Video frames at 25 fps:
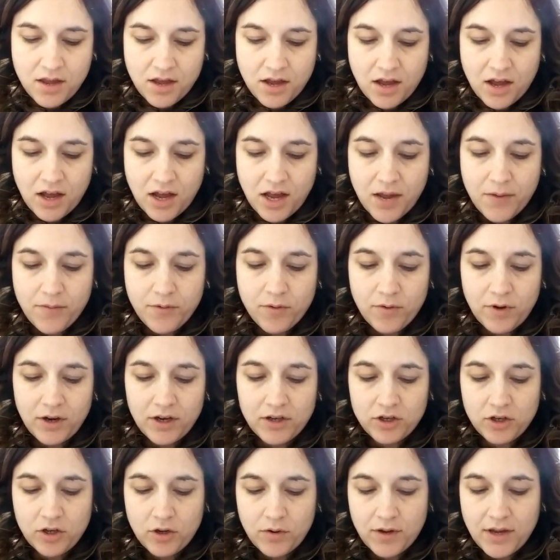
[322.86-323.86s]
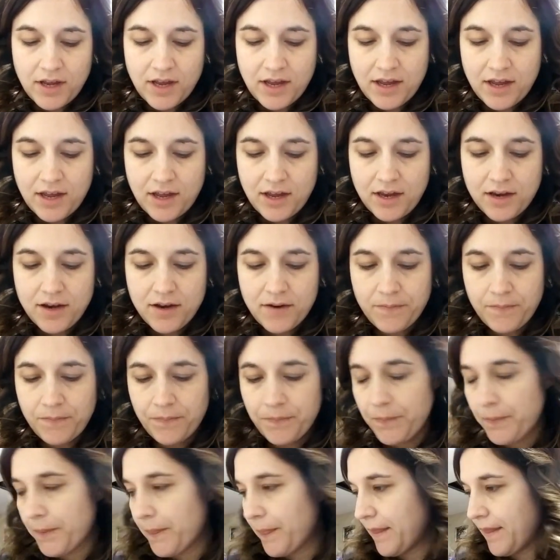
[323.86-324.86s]
I am going to go ahead,
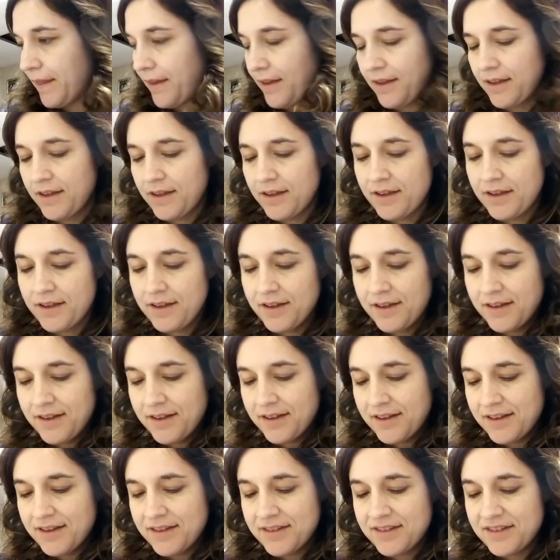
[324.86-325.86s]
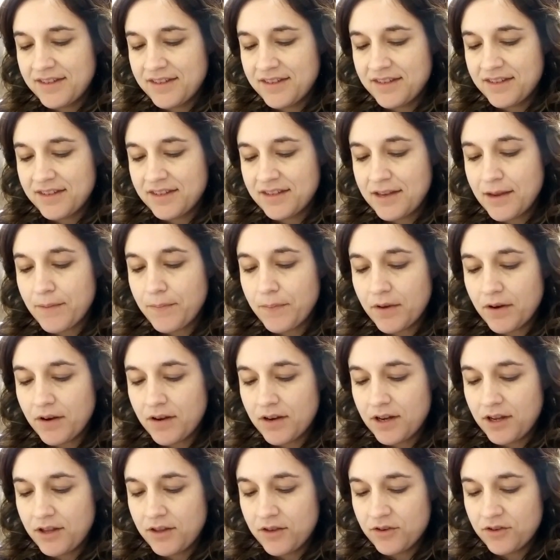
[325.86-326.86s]
snip it
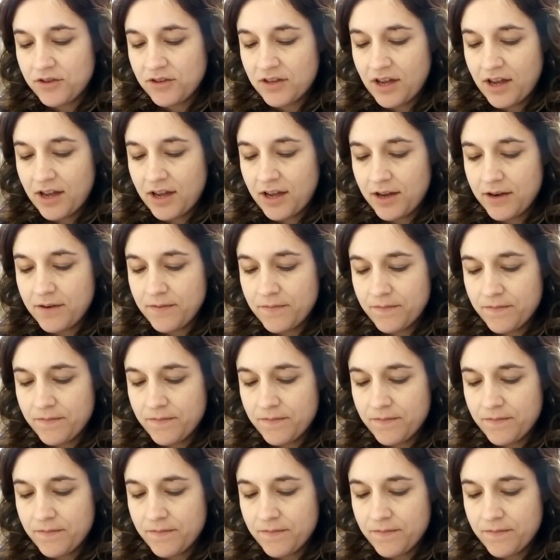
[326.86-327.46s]
on either side.